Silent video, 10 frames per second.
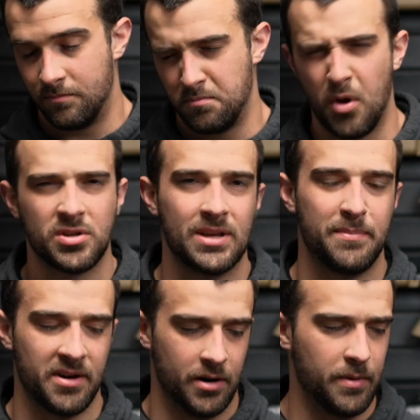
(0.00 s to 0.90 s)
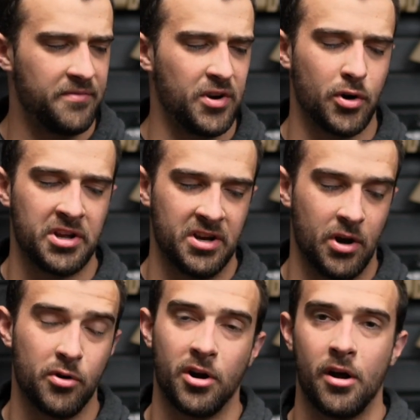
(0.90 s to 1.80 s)
Mostly bitter, but if you're already an
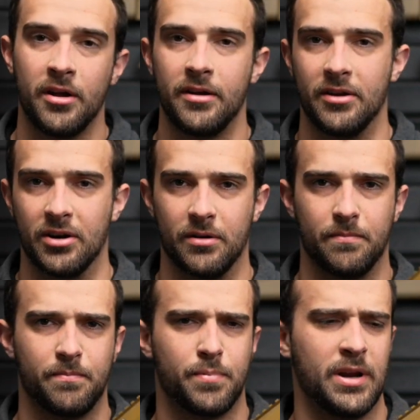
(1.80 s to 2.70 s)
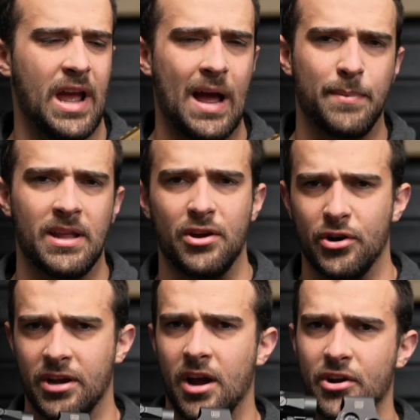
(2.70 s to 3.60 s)
owner on it, you're pretty happy that you
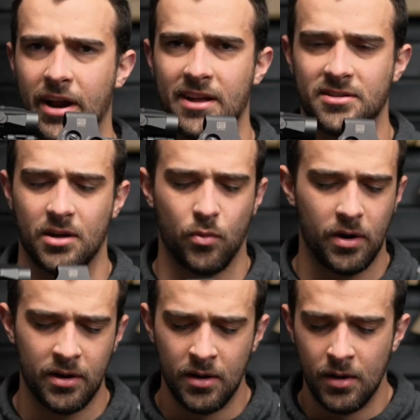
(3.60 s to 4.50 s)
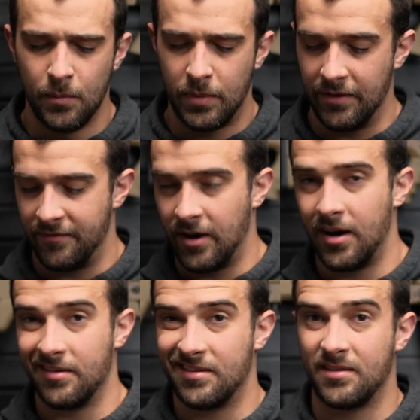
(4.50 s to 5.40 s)
already got your hands on one. But if
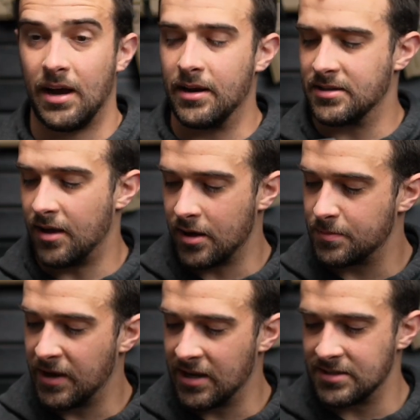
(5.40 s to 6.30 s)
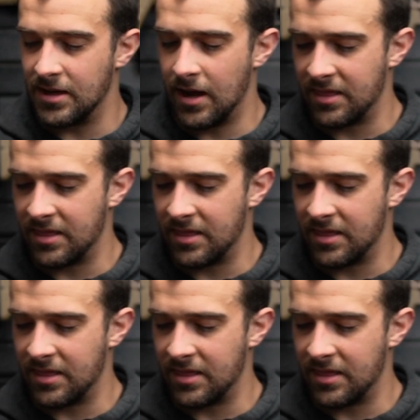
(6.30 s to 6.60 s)
not, kind of sucks, because I